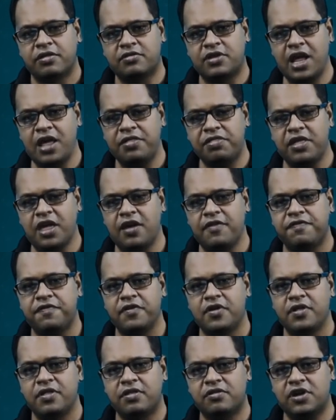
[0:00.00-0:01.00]
Stay
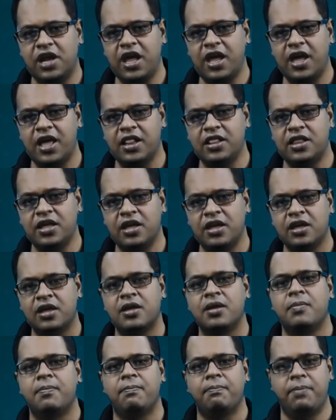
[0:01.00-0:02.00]
safe, stay
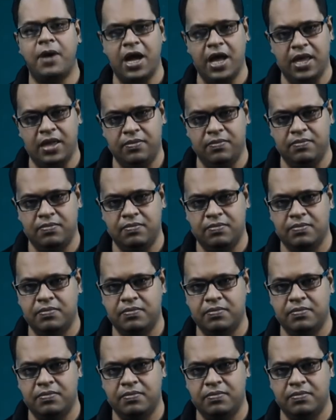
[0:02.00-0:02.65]
healthy, bye.